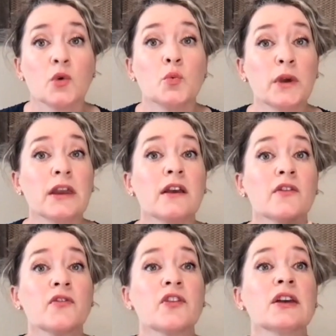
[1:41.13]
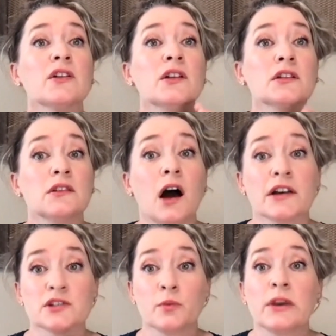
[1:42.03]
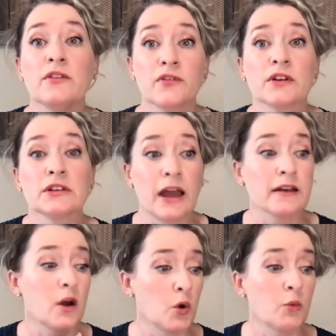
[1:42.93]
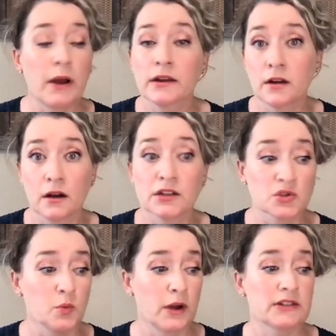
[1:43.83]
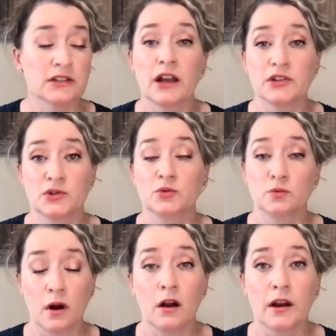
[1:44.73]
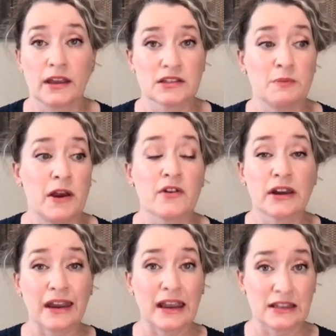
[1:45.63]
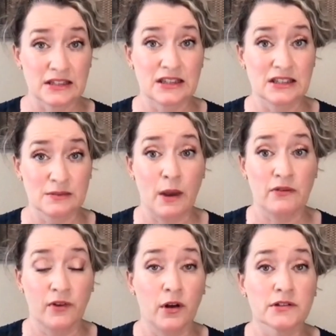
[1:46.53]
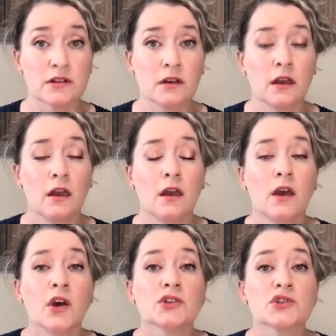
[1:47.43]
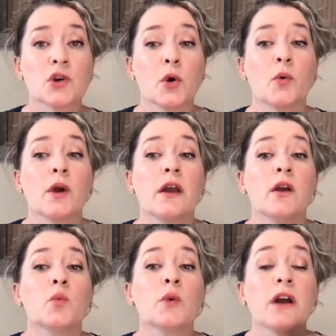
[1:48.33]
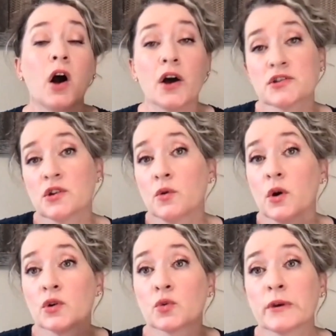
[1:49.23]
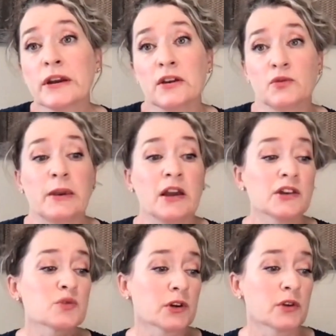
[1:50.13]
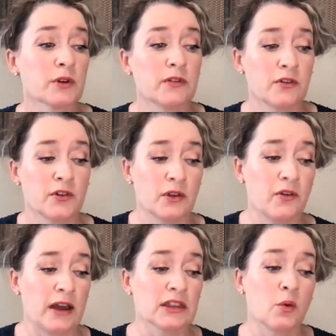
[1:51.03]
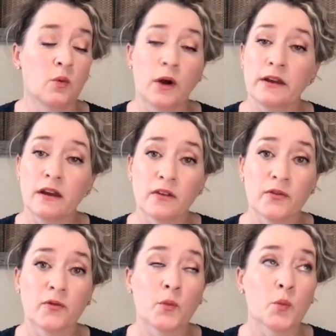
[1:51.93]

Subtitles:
We feel lost. We feel like, oh my gosh, what did I do wrong as a parent? Is this my fault? So we also grieve because we're grieving for the fact that what if